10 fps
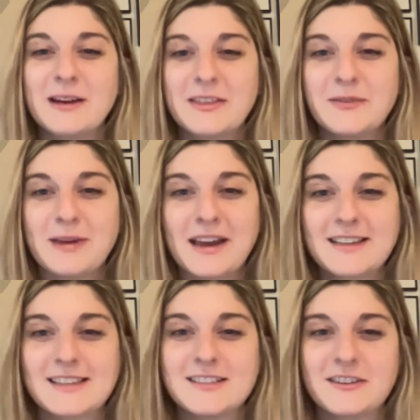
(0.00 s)
about the
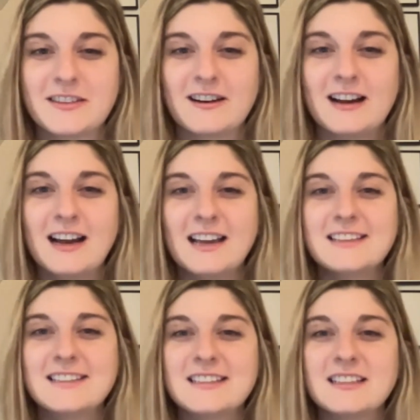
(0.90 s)
bags under their
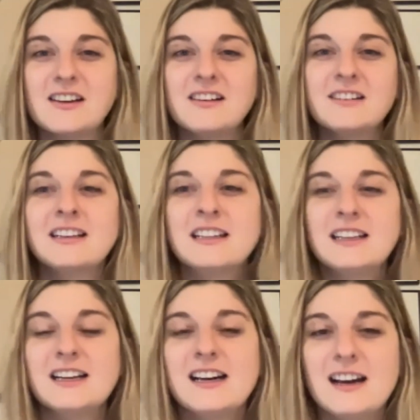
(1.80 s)
eyes, you know.
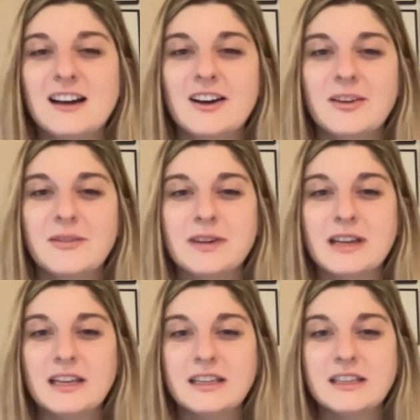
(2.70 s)
Um,
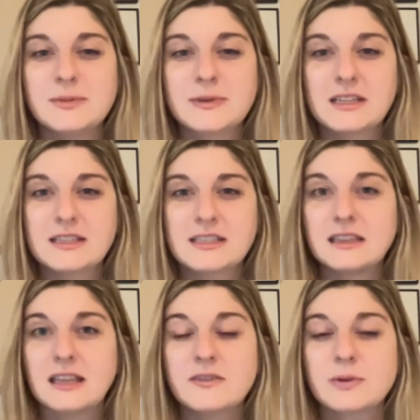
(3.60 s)
and it's because
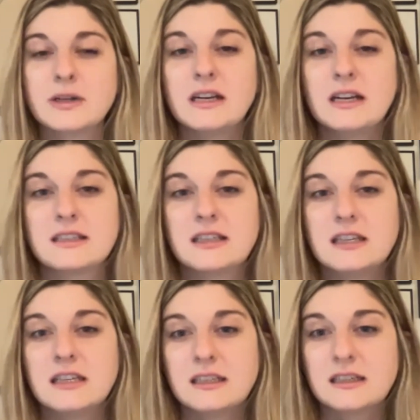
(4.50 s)
he loves what he does, and
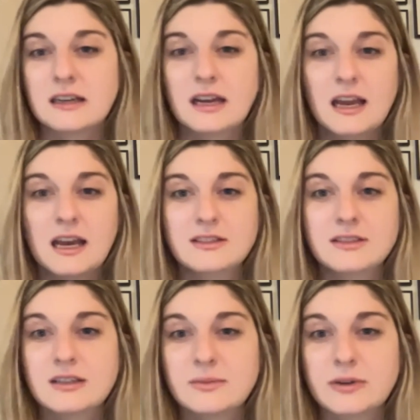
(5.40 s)
he has
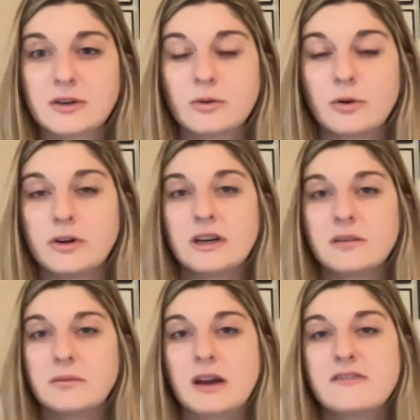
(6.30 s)
has been quoted
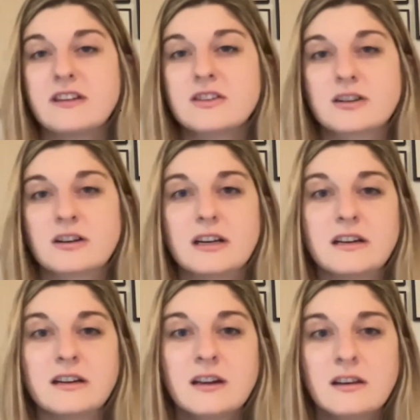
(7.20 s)
in my feature and
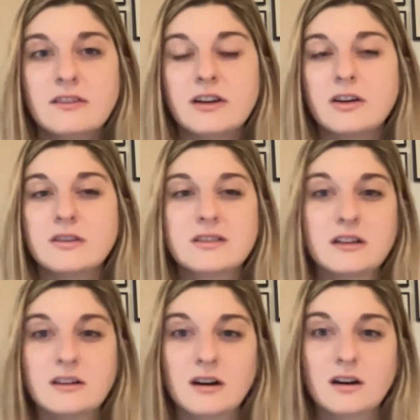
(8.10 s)
in videos and
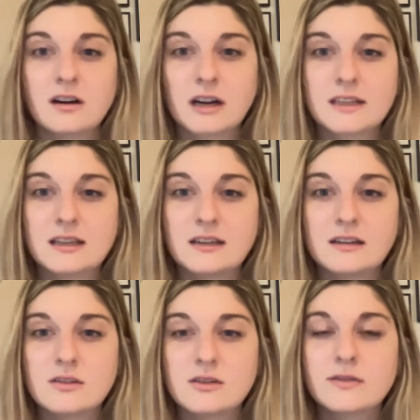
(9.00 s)
in our extended
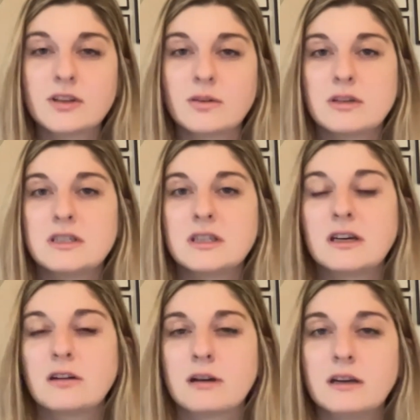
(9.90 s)
interview that we did
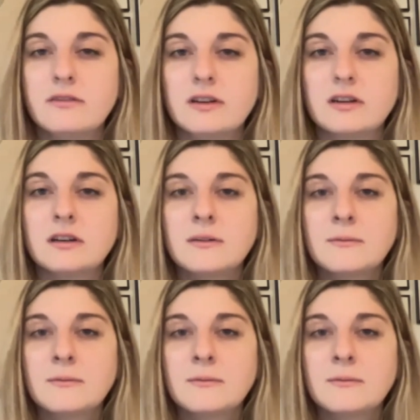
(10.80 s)
in Greenville